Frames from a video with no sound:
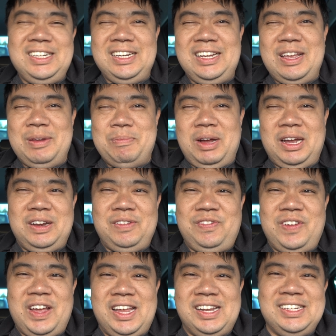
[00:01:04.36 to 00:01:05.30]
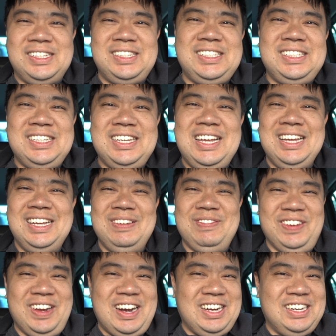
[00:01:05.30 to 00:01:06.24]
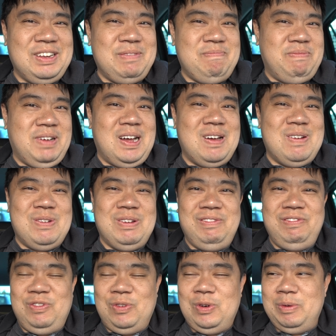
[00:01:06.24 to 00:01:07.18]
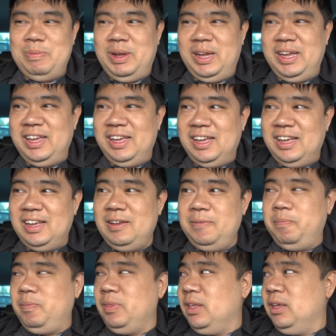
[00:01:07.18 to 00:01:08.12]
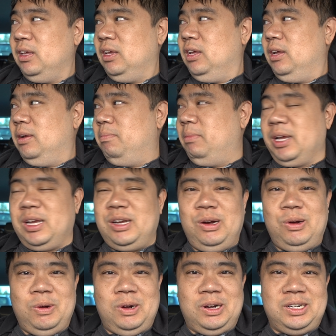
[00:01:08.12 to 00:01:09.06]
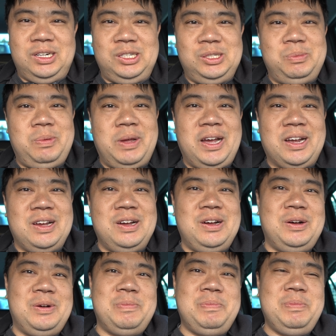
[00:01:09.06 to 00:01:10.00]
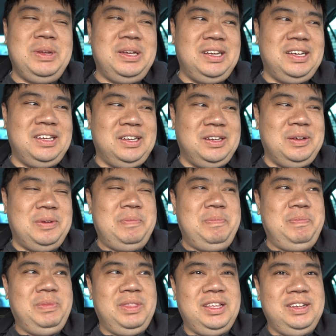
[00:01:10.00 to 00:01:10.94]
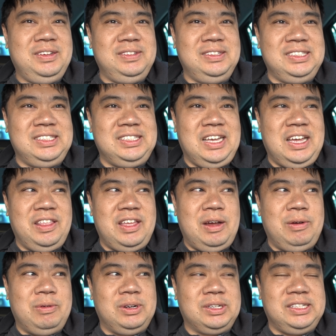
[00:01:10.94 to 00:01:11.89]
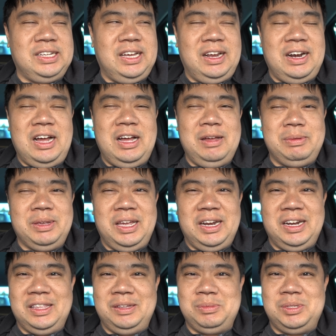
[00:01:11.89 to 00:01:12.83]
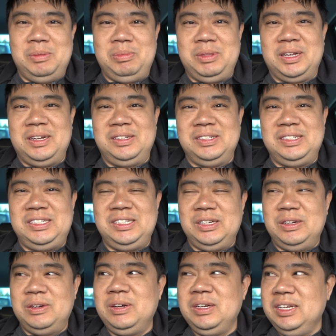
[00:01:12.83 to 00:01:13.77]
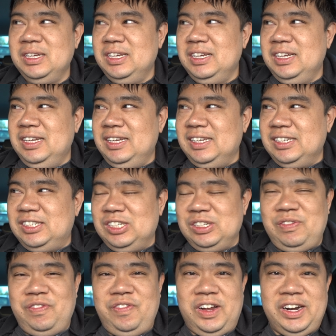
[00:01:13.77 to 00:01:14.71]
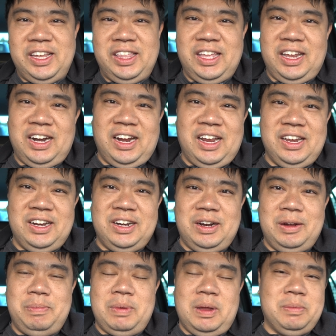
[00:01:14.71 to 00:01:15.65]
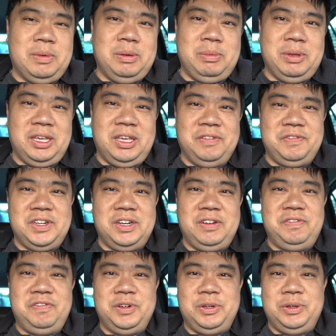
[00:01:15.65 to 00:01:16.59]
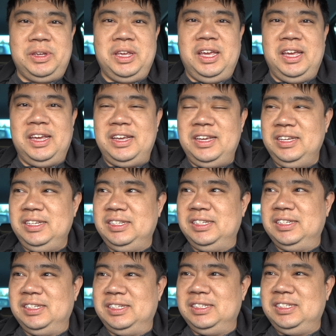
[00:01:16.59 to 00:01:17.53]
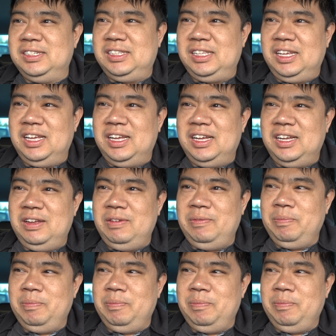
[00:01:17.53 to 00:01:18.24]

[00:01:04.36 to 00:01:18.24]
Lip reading: in my defense, but I did buy one for my coworkers back home. We'll see how that works out. I'll be getting them something else too. It's just funny that I'm going to be gifting fruitcake. That's the